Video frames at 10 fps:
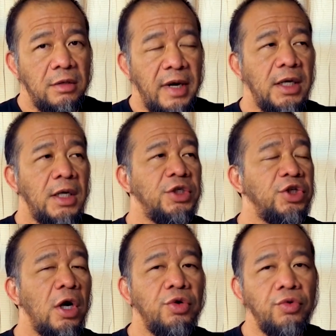right?
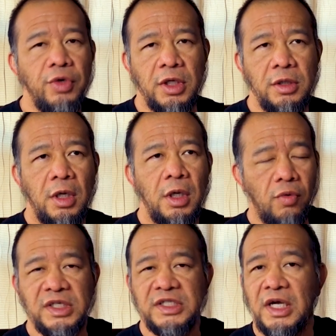John Gruden, who
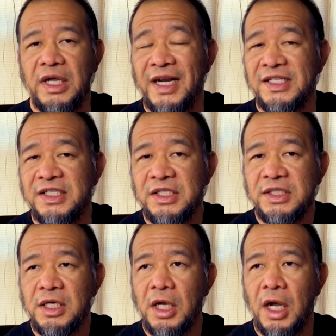was an
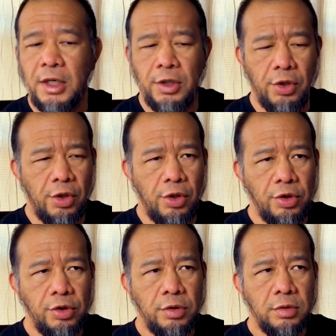assistant
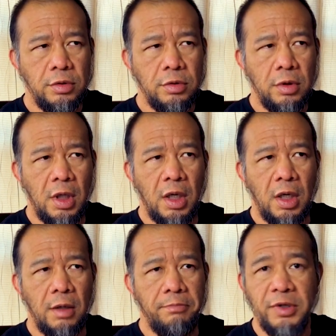under
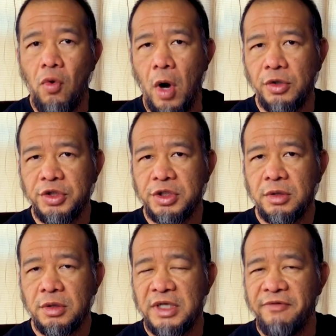Bill Walsh,
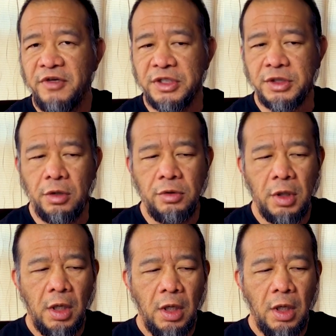San Francisco,